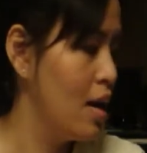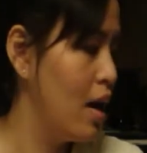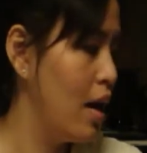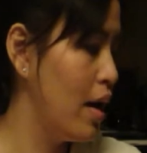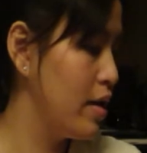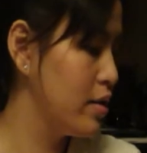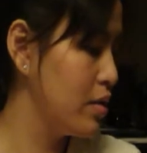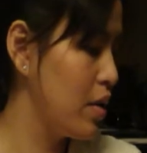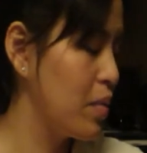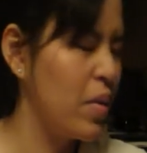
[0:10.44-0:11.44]
Uh, so
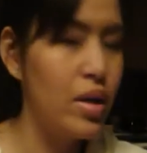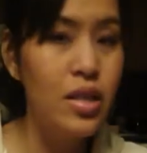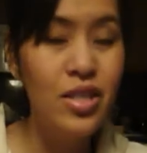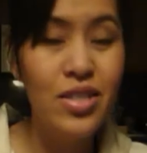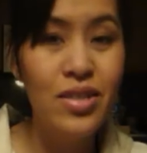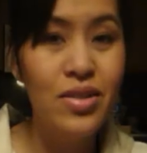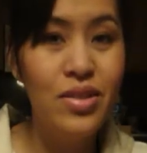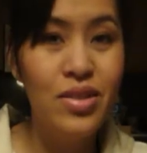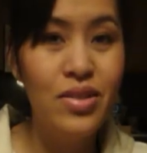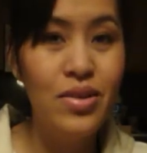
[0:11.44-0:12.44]
I wanted to
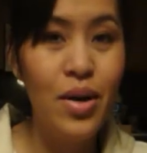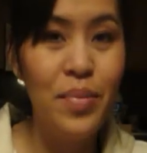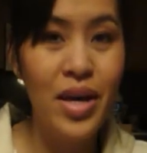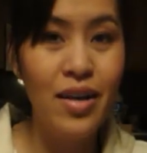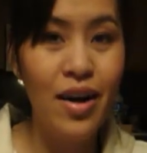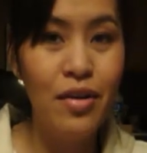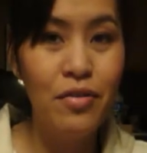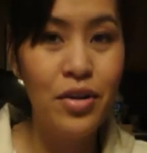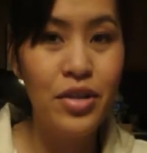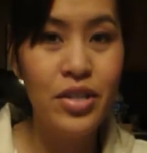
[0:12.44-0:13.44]
do a big haul
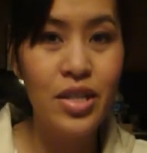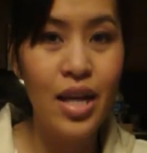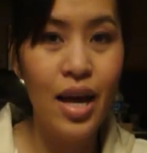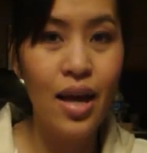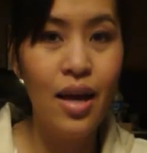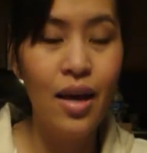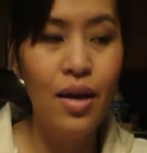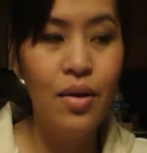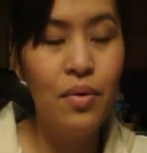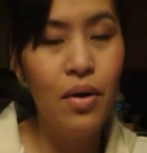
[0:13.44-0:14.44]
for you today.
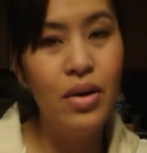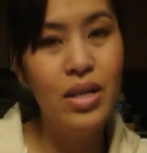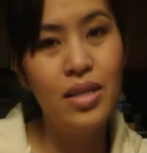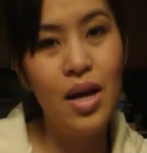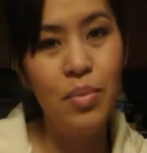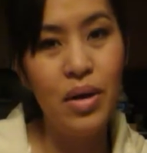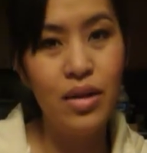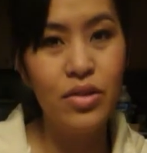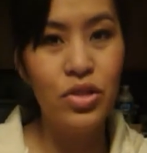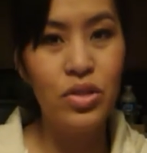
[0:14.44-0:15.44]
Well, it's not big,
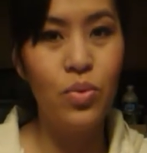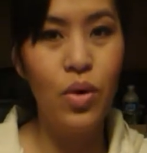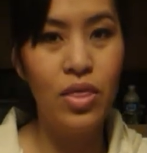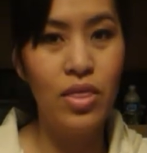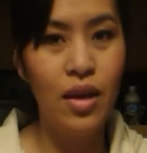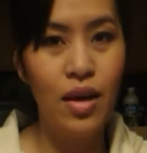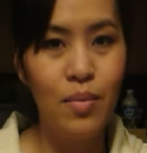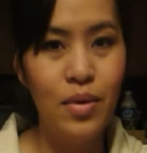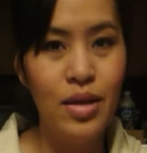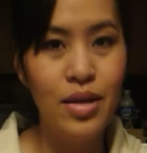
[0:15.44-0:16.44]
it's just one thing,
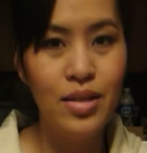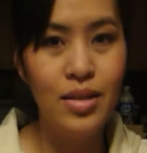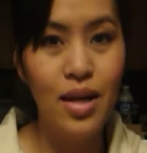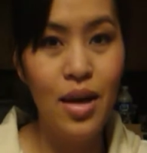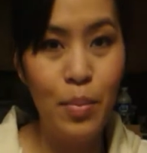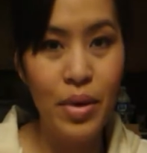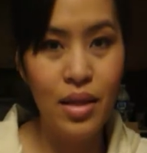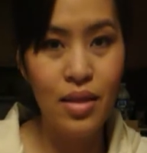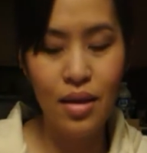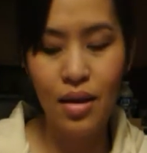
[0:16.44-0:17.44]
but it's a big
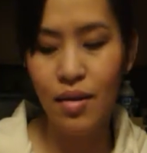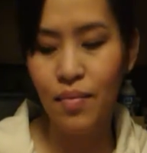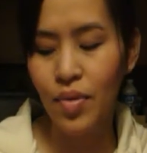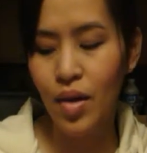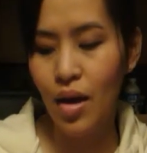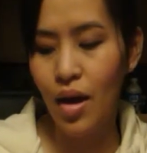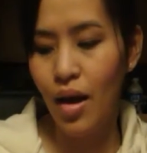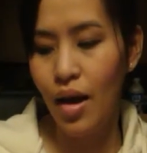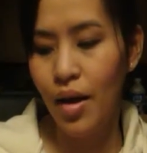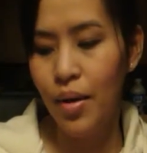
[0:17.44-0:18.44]
thing.
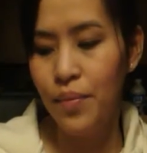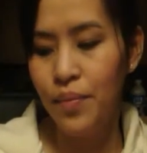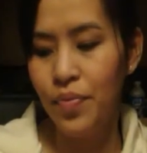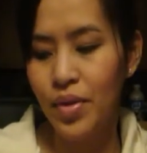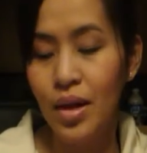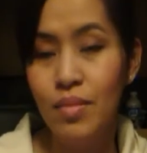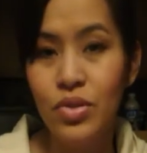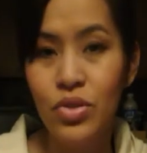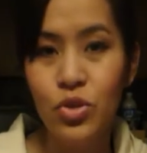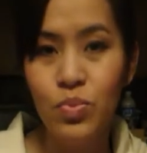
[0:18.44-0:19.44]
Um, I'm
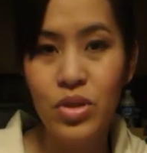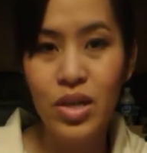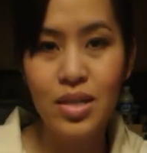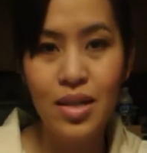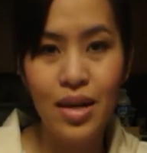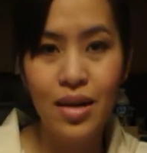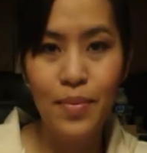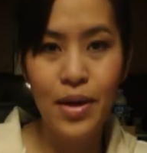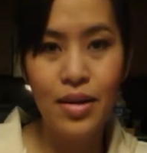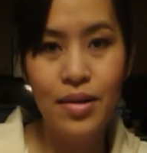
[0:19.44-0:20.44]
super excited
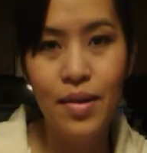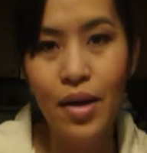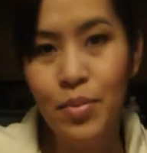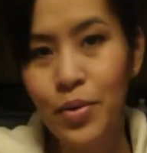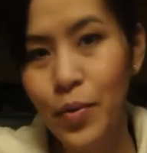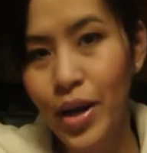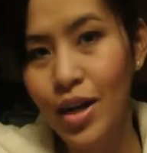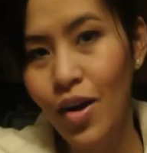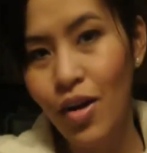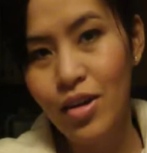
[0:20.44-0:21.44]
about it. I've been waiting
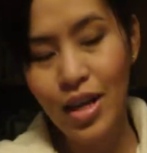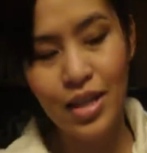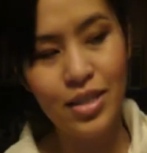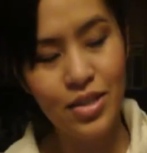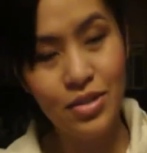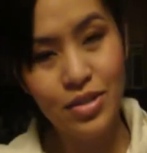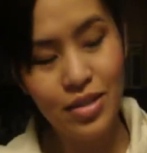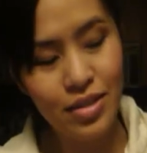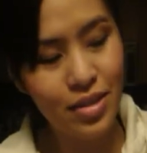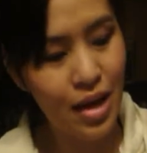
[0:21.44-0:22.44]
all day to do
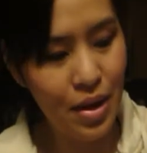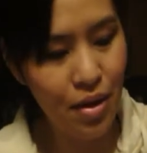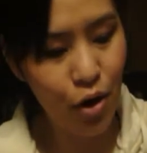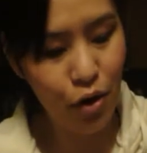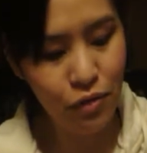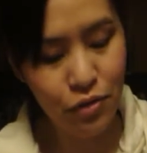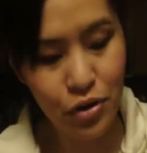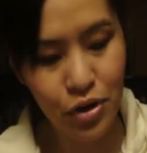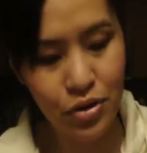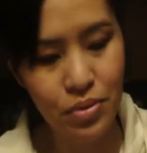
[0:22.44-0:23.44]
this uh, haul for
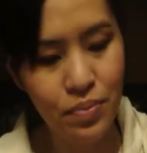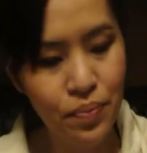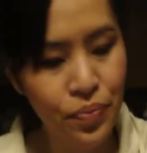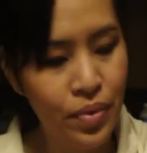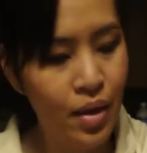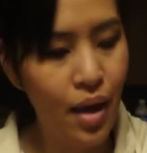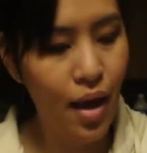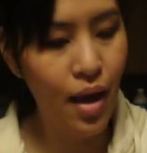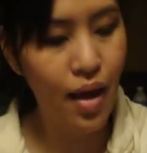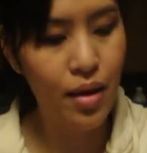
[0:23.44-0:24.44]
you.
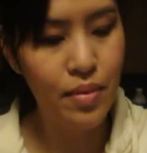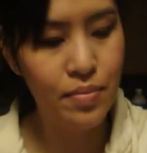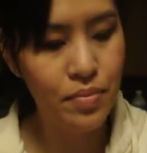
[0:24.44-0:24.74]
And um,